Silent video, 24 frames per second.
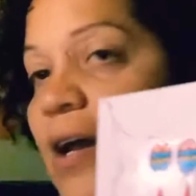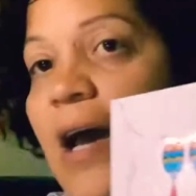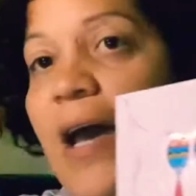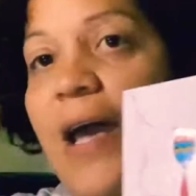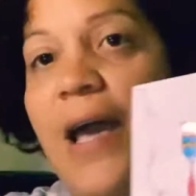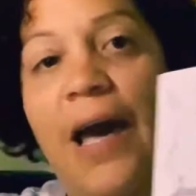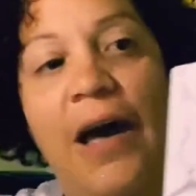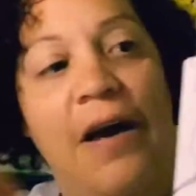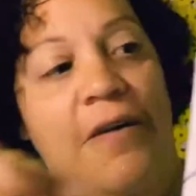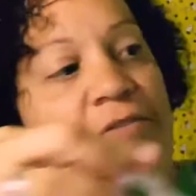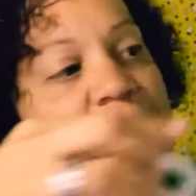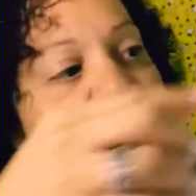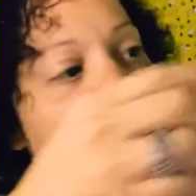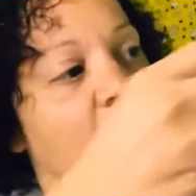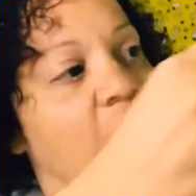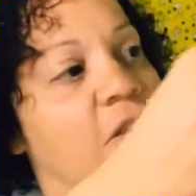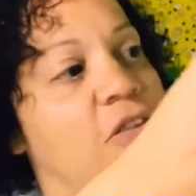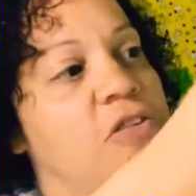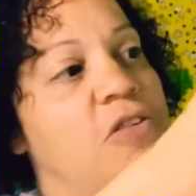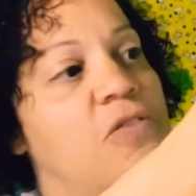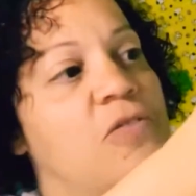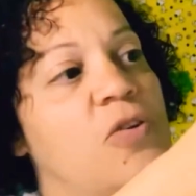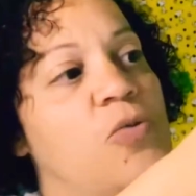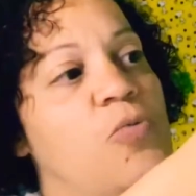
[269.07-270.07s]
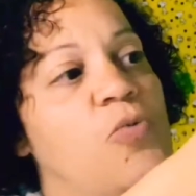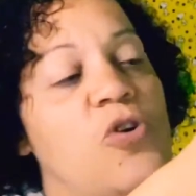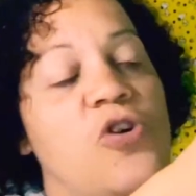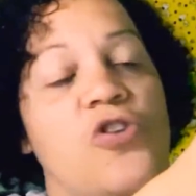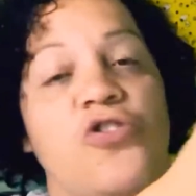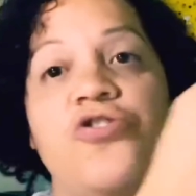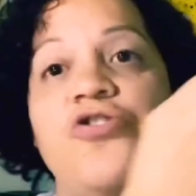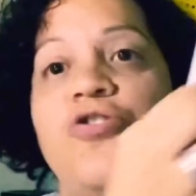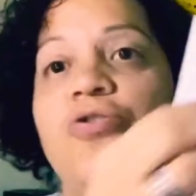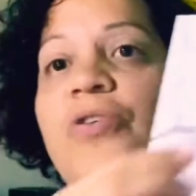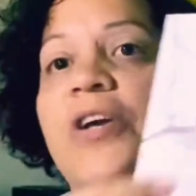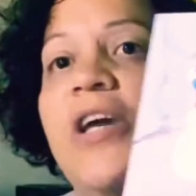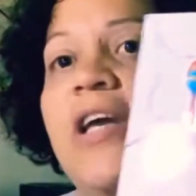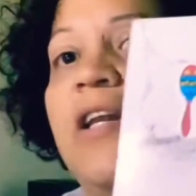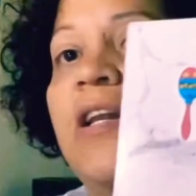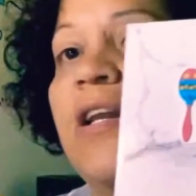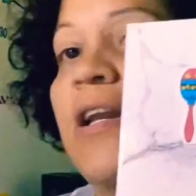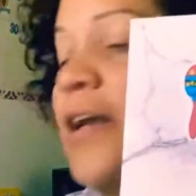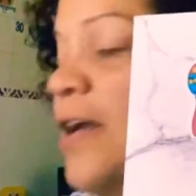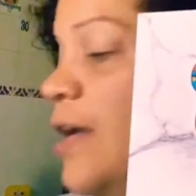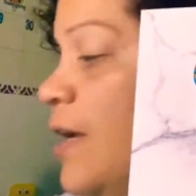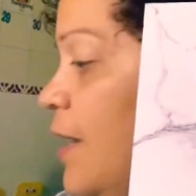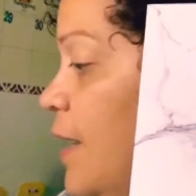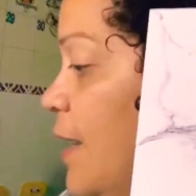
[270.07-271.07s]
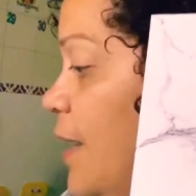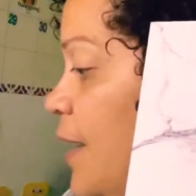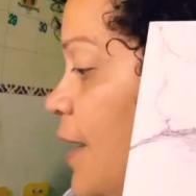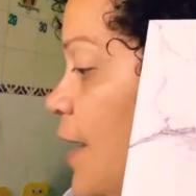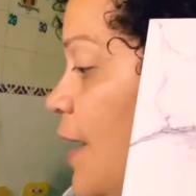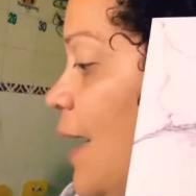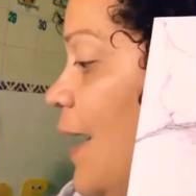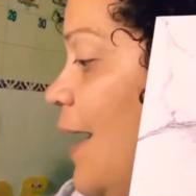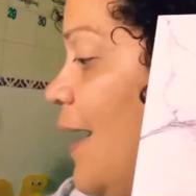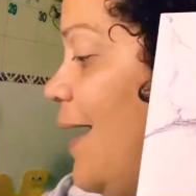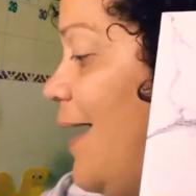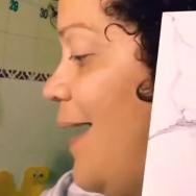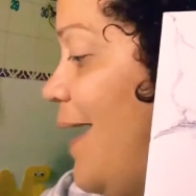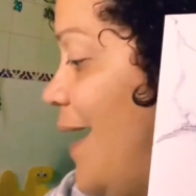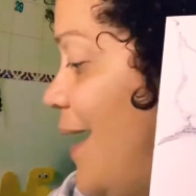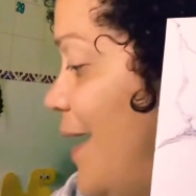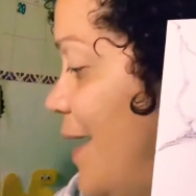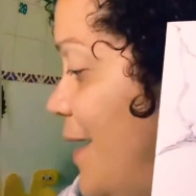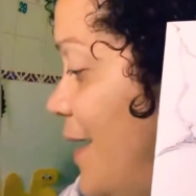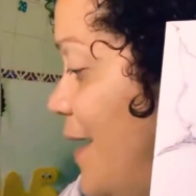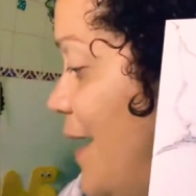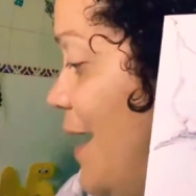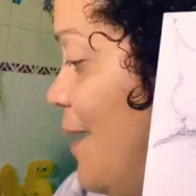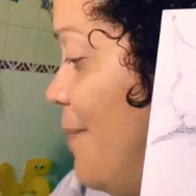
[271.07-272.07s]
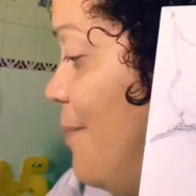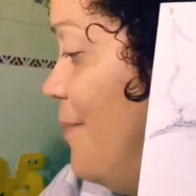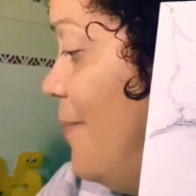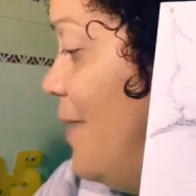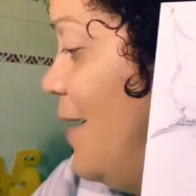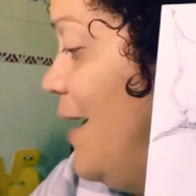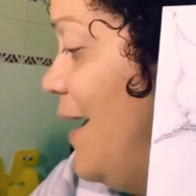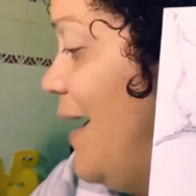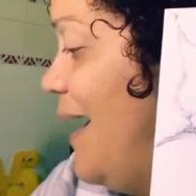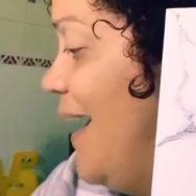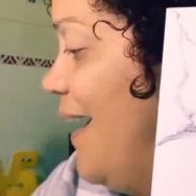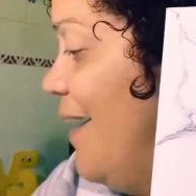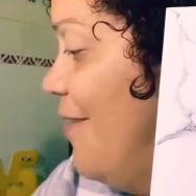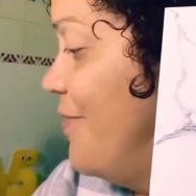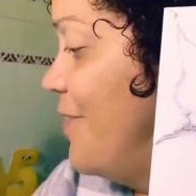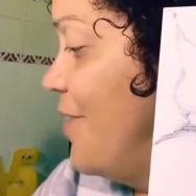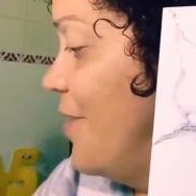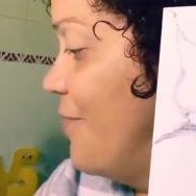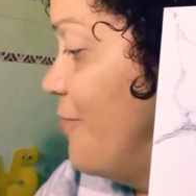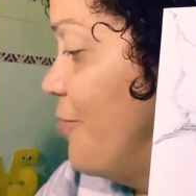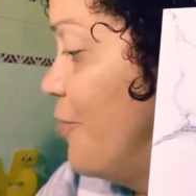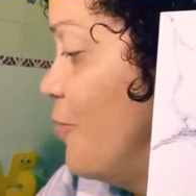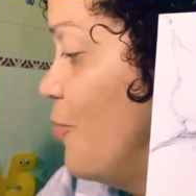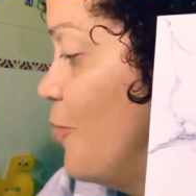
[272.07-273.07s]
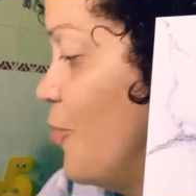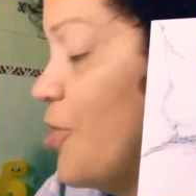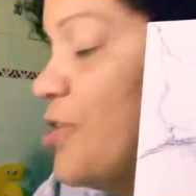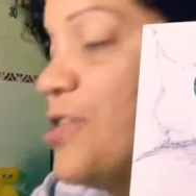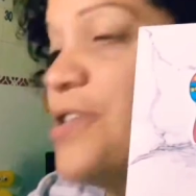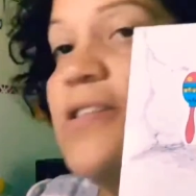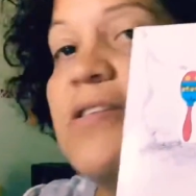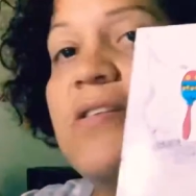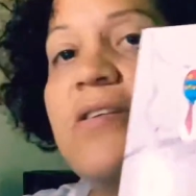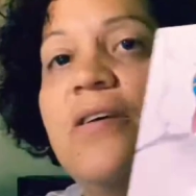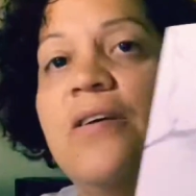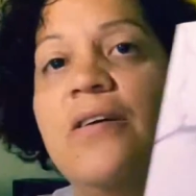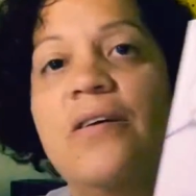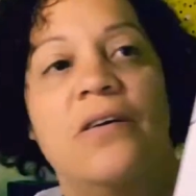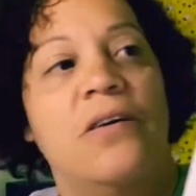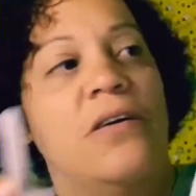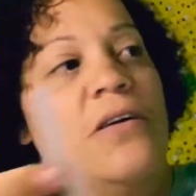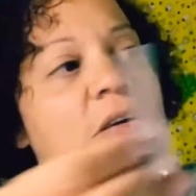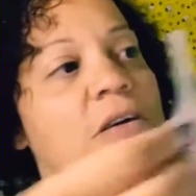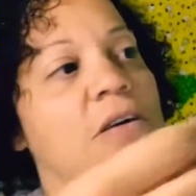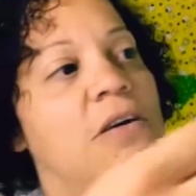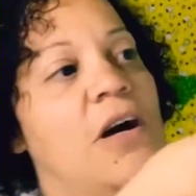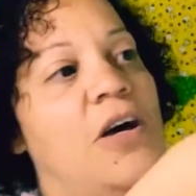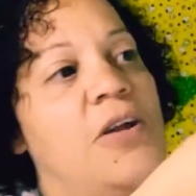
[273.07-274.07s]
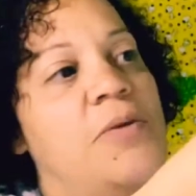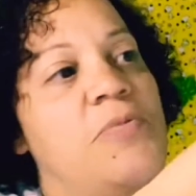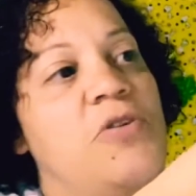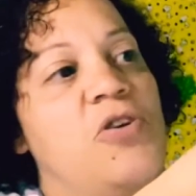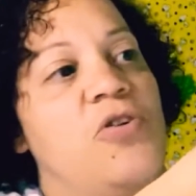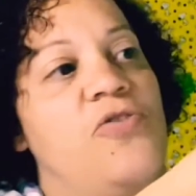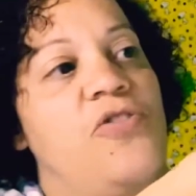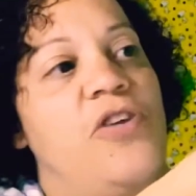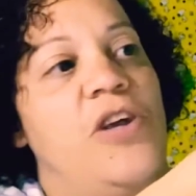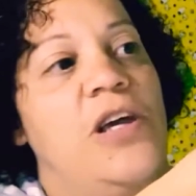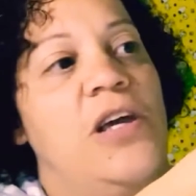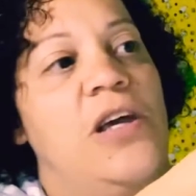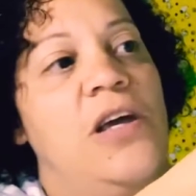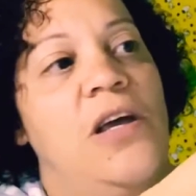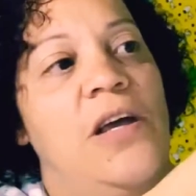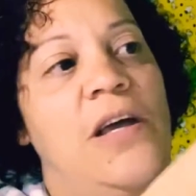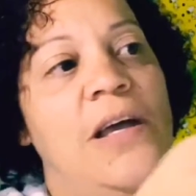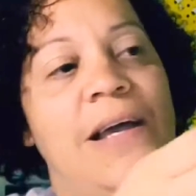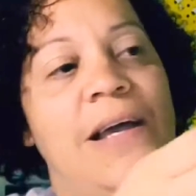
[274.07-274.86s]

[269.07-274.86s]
I have tons of rewards. I have enough rewards on music